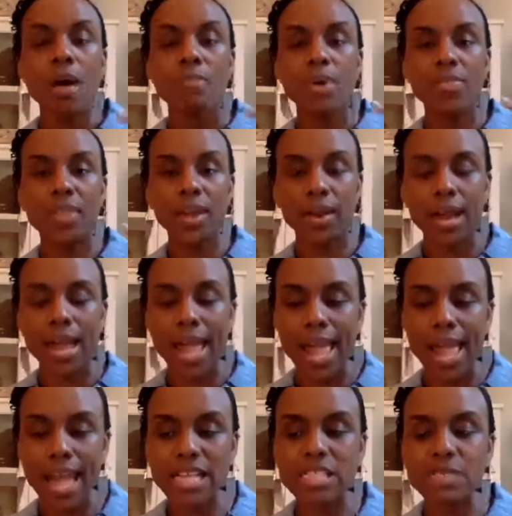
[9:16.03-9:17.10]
but there are
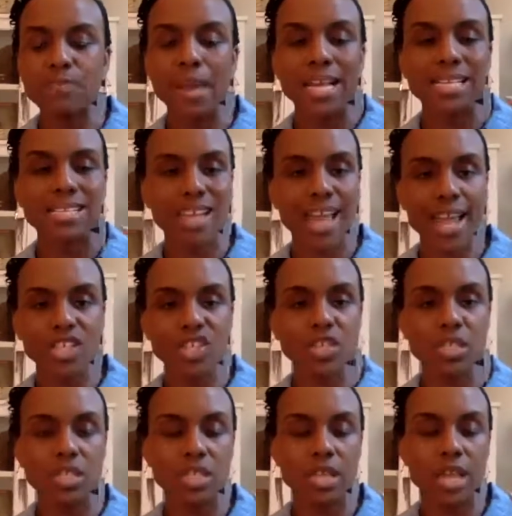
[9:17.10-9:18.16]

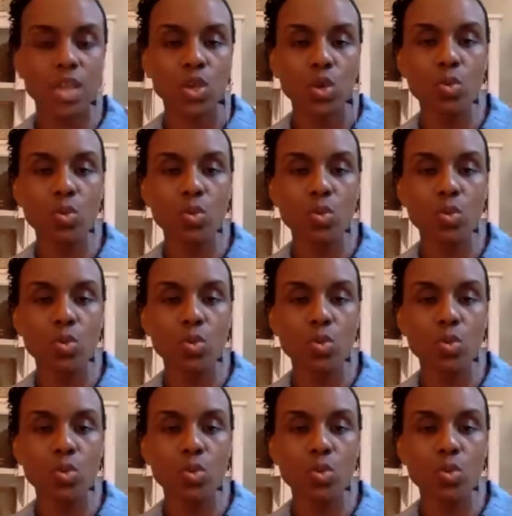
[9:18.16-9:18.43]
expectations that